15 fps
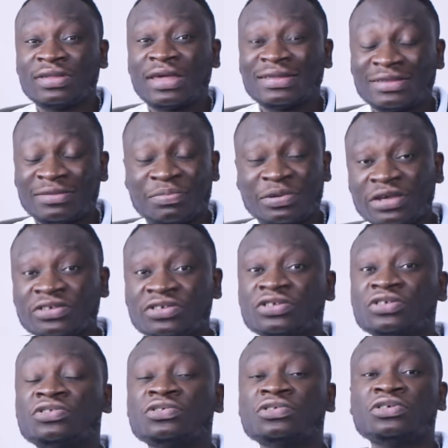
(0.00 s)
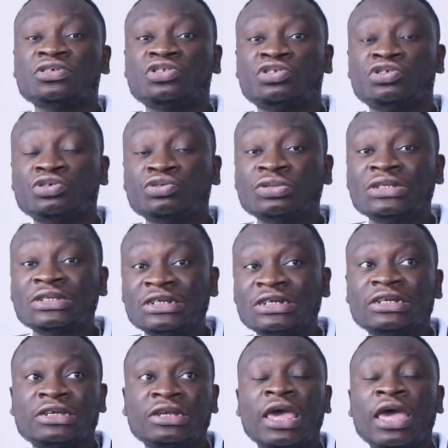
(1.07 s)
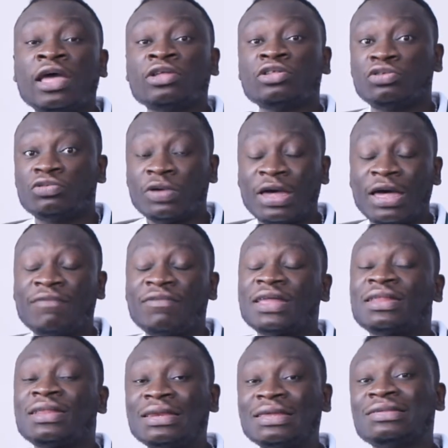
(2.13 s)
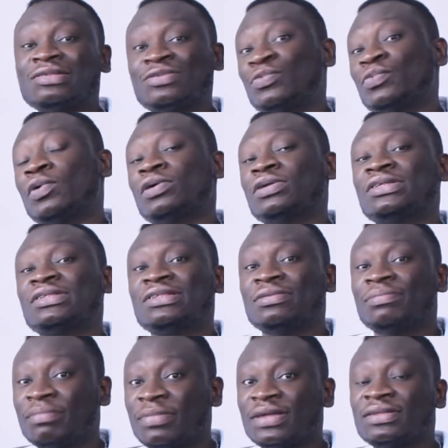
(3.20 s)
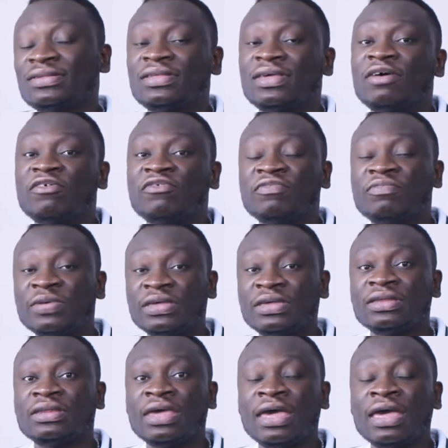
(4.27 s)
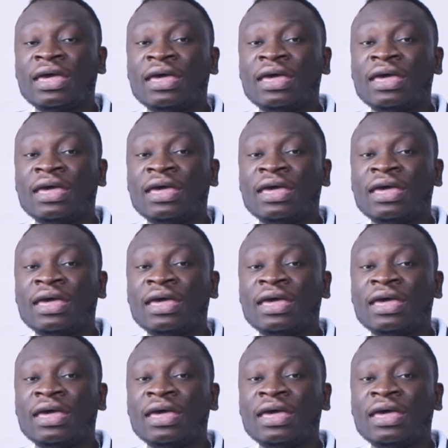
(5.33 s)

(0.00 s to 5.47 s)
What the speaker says: as a PhD student, you need to have at least one semester of being